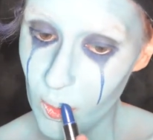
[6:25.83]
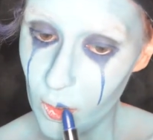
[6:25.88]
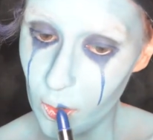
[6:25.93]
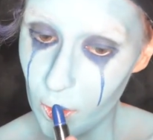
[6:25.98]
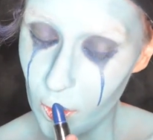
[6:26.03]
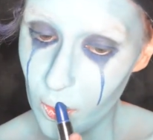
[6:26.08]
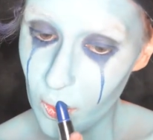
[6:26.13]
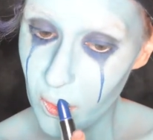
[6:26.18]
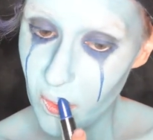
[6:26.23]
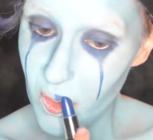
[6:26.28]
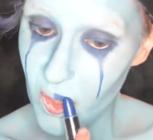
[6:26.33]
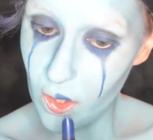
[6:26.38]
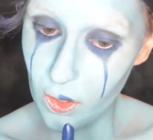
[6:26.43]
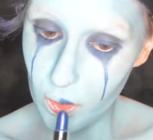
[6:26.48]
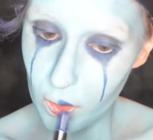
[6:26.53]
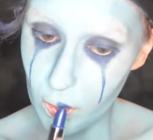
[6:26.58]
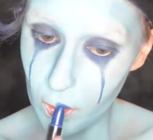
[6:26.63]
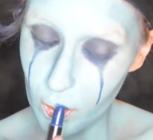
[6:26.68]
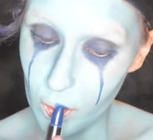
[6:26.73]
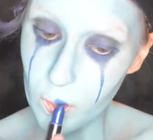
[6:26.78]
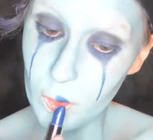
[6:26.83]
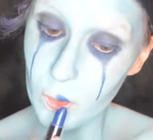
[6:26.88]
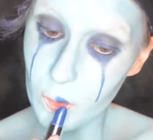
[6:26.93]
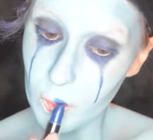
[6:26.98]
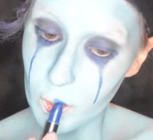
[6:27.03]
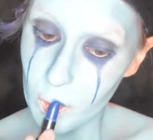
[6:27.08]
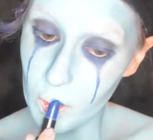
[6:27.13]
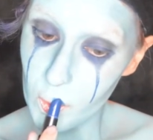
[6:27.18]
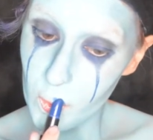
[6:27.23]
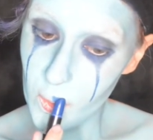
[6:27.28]
kind of
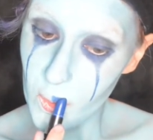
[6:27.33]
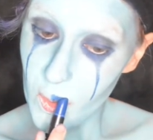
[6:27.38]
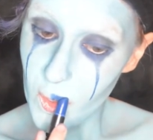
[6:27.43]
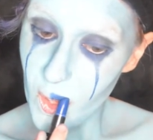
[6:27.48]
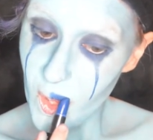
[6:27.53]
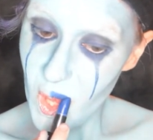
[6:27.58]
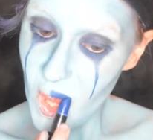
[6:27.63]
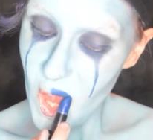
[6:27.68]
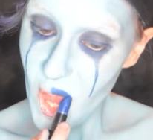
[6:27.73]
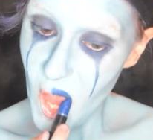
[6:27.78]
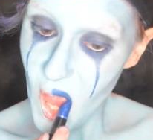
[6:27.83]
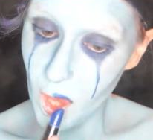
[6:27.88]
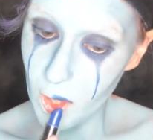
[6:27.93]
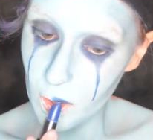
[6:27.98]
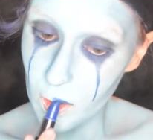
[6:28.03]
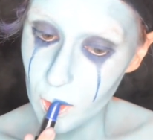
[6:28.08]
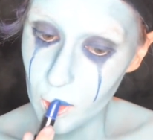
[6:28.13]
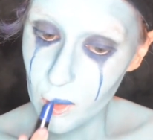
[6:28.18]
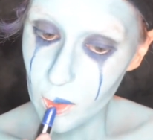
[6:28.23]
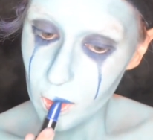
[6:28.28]
making my